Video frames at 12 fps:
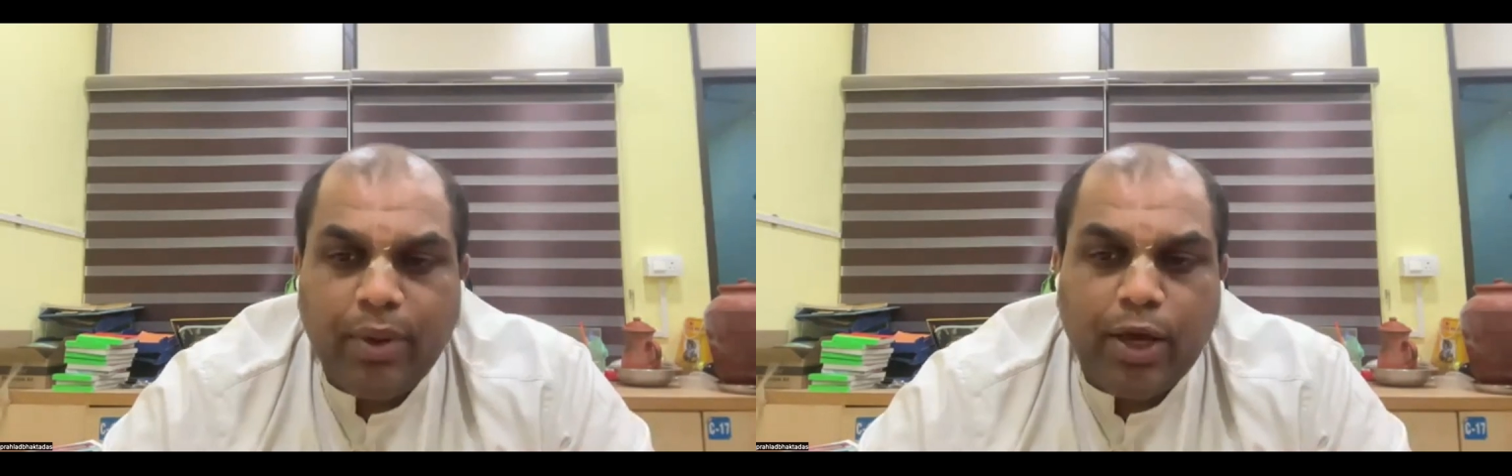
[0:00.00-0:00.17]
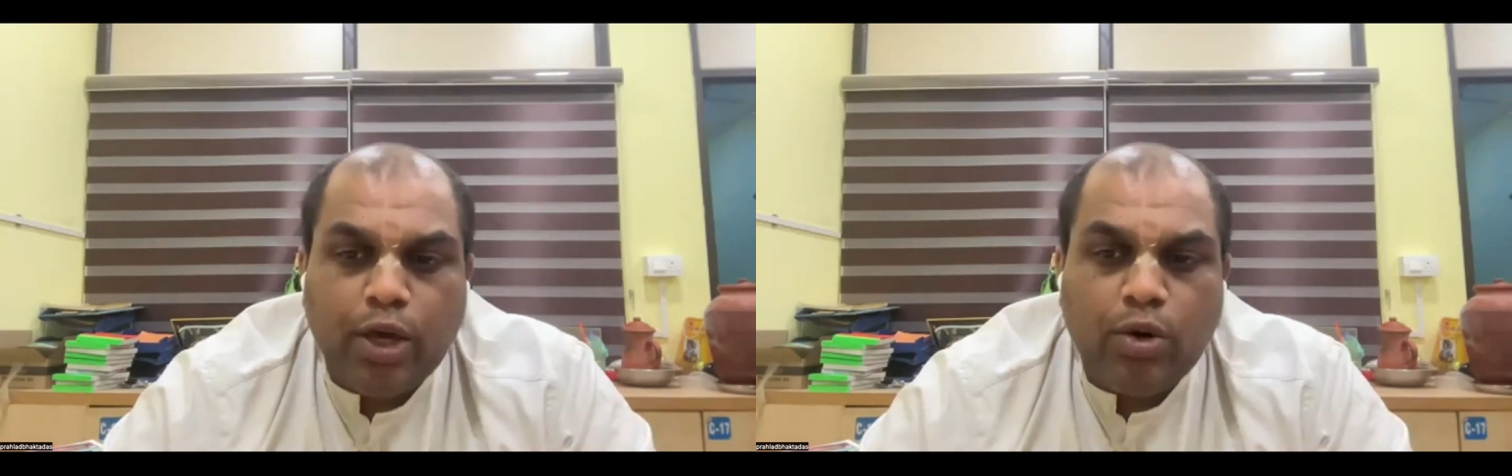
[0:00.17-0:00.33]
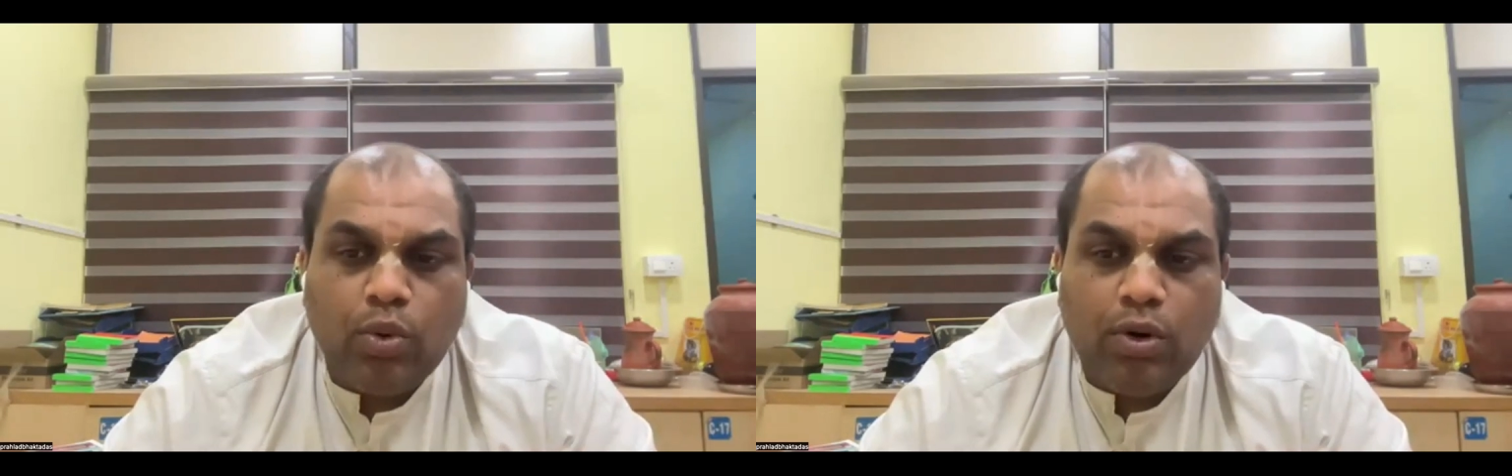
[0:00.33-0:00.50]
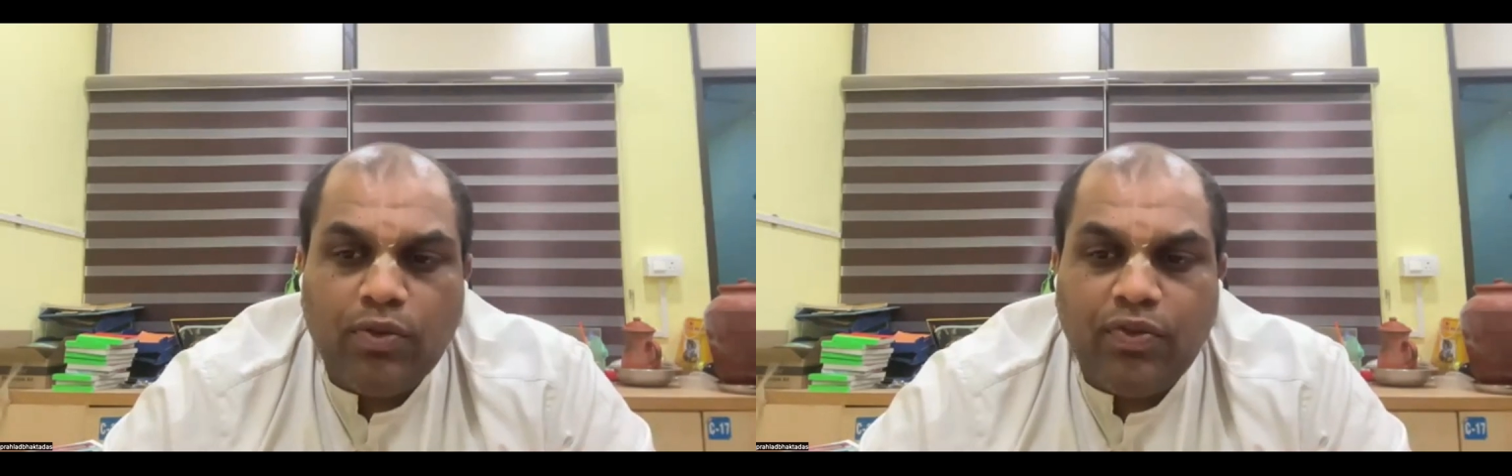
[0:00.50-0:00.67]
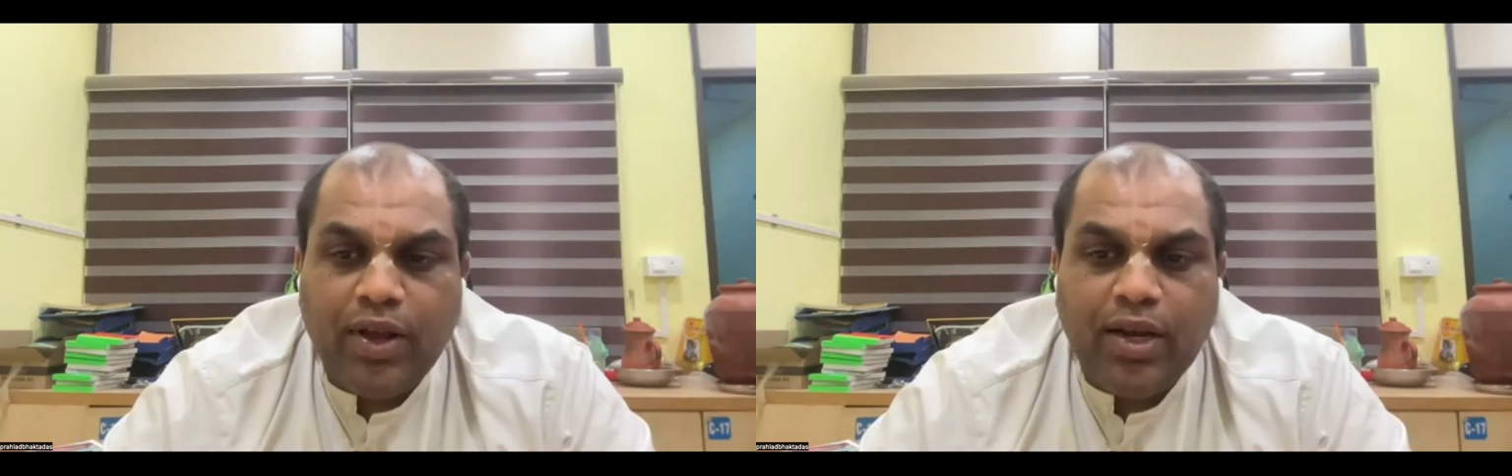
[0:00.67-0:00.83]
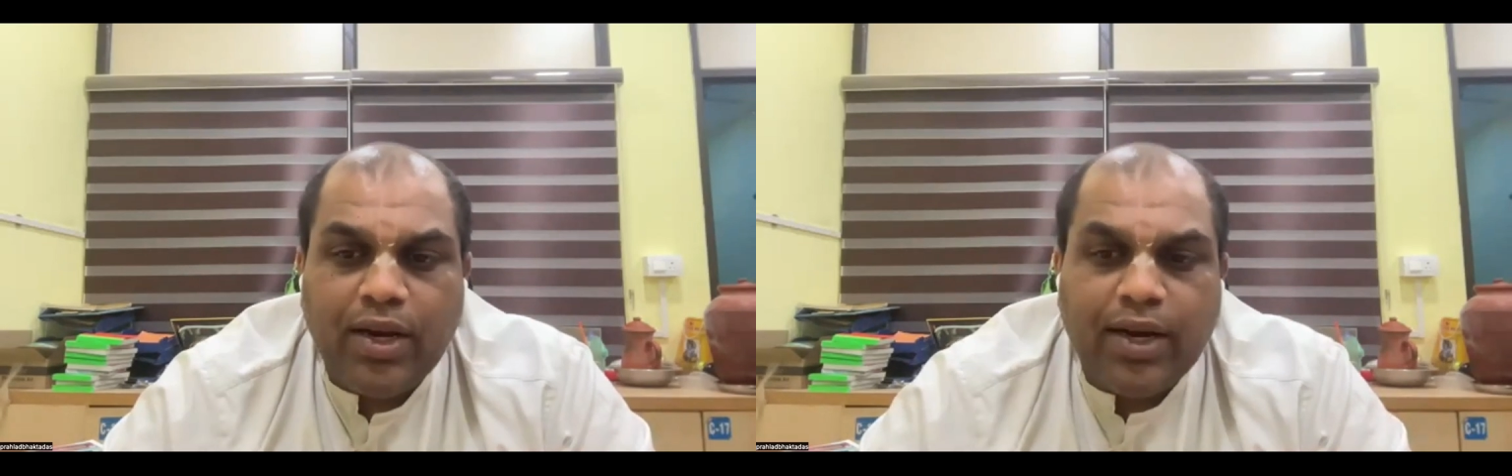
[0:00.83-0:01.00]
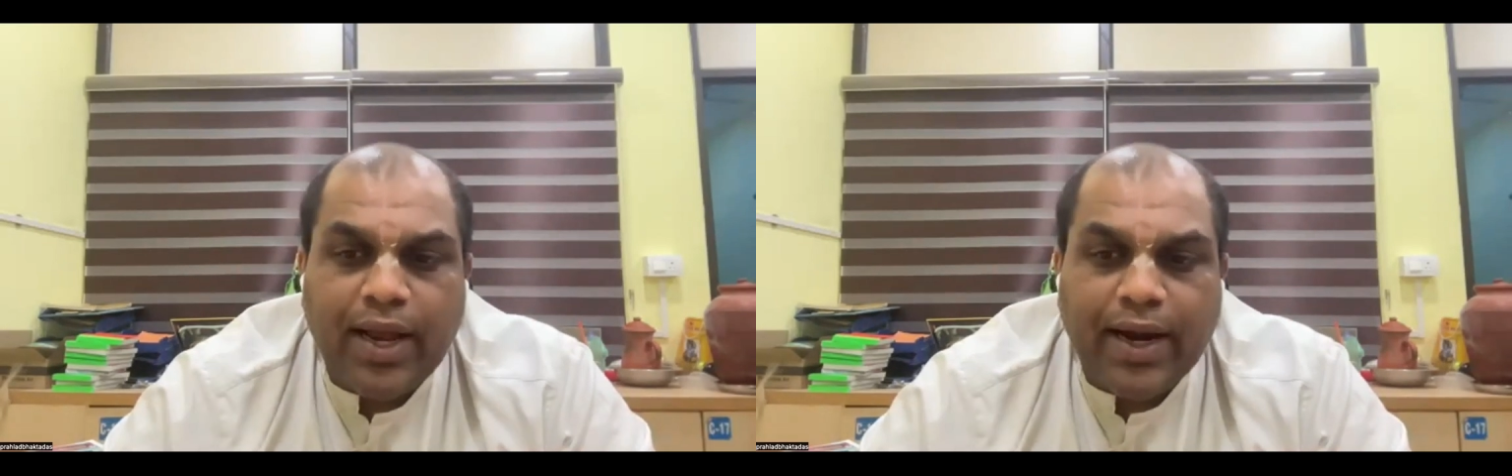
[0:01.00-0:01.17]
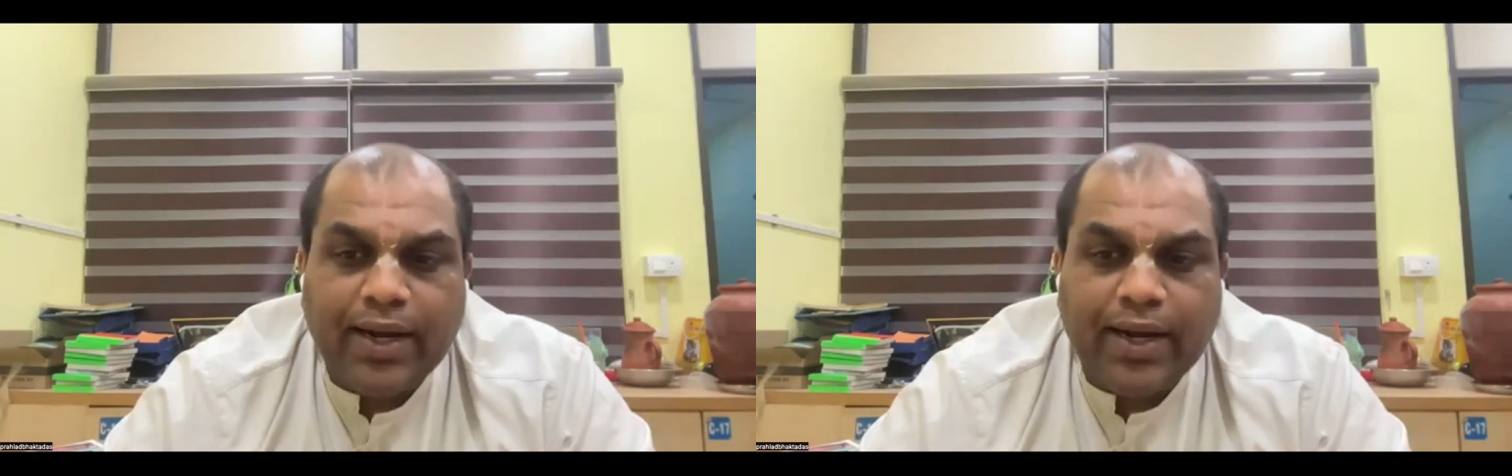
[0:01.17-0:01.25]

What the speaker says: make your own field and